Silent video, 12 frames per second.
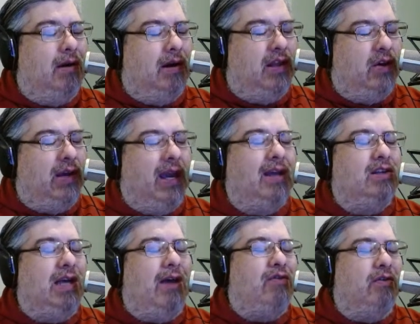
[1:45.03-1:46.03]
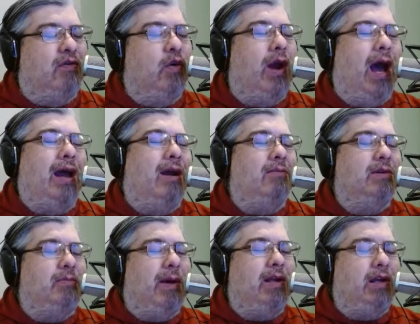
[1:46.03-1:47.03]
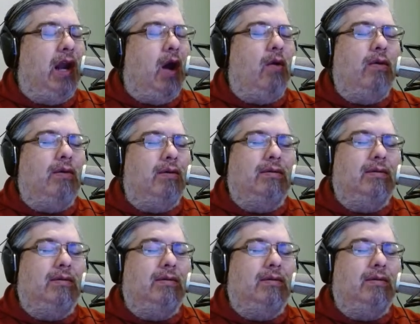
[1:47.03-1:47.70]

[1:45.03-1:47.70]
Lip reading: their kids after food items, but, you know,